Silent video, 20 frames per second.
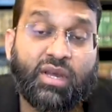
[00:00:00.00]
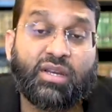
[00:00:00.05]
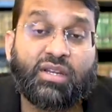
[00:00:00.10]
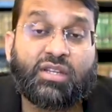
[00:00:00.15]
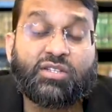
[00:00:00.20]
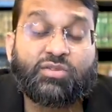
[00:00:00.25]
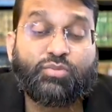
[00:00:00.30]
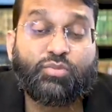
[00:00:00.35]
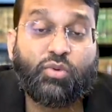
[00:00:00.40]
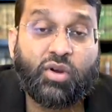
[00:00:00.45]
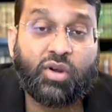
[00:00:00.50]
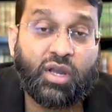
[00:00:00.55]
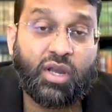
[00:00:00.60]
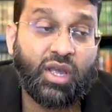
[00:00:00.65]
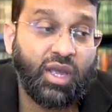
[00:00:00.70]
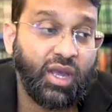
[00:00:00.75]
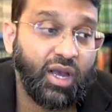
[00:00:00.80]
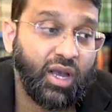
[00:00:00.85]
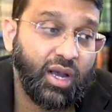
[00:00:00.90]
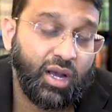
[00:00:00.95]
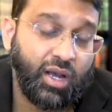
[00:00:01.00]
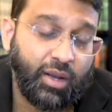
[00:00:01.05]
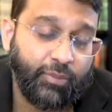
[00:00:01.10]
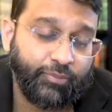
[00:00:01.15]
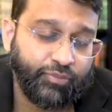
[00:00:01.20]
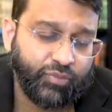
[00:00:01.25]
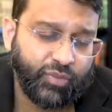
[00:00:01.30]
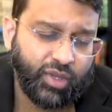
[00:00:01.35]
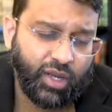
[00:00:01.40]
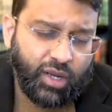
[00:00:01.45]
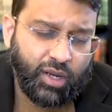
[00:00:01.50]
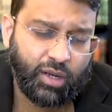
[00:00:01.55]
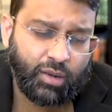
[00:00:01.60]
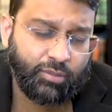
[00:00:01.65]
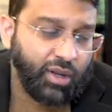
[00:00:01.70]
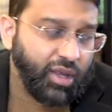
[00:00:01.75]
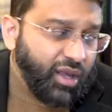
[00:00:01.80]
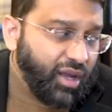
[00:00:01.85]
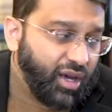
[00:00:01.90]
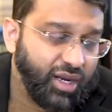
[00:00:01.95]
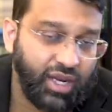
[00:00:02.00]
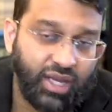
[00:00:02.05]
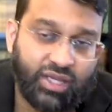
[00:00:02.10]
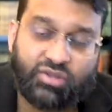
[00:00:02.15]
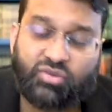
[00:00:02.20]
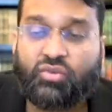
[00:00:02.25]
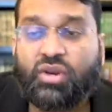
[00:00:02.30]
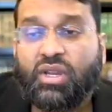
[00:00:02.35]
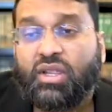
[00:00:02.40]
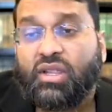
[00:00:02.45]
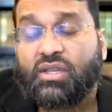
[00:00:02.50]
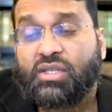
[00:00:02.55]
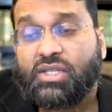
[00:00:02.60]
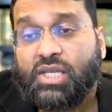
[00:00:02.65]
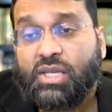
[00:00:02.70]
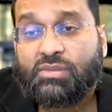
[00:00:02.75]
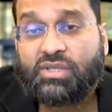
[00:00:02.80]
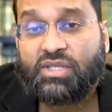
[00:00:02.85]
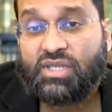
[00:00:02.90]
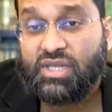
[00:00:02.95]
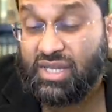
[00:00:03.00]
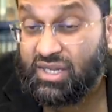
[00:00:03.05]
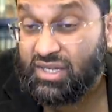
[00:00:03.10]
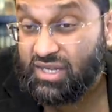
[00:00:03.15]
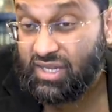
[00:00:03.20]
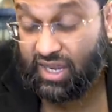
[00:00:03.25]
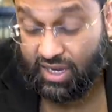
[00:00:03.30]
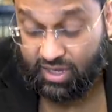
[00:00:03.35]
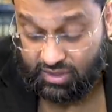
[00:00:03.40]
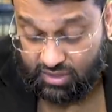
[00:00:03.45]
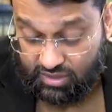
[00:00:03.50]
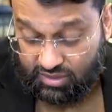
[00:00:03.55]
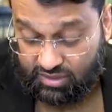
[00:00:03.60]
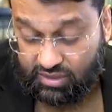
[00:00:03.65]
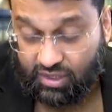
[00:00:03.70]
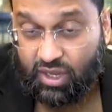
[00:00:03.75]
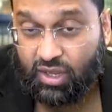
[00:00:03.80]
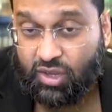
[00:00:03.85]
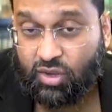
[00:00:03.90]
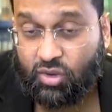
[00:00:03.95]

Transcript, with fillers: And his book, um, uh, Maqalat, really seems to indicate this.